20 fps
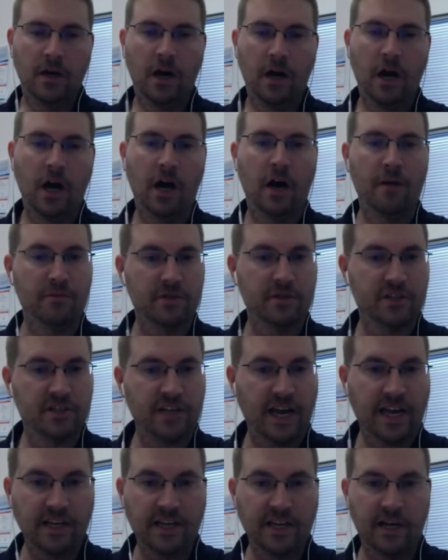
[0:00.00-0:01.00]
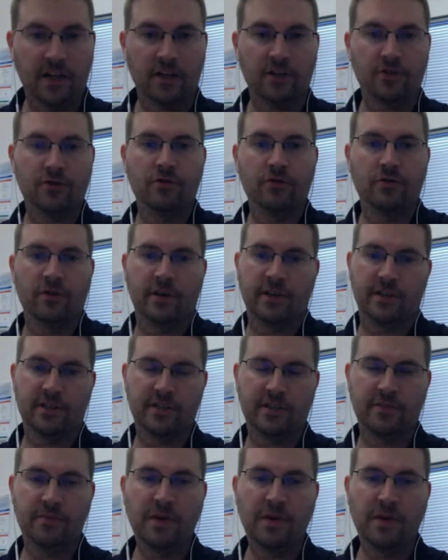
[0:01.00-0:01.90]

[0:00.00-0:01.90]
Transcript: um, psychedelic tourists,